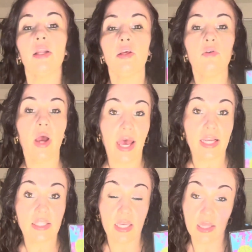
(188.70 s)
you
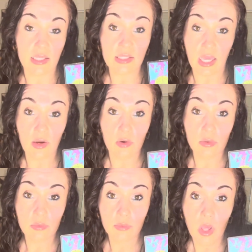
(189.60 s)
had to end this
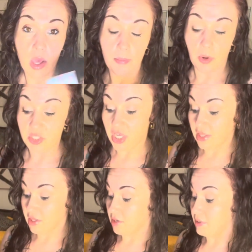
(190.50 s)
cycle. March
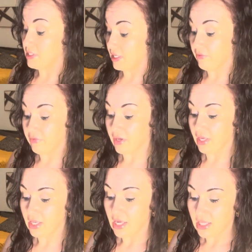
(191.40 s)
8th could be
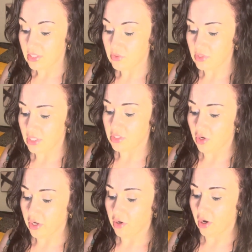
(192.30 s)
significant. This was a
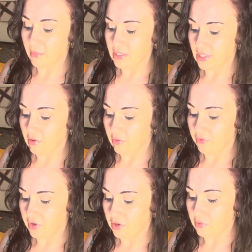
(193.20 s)
dark karmic cycle
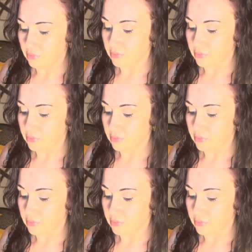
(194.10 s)
for you.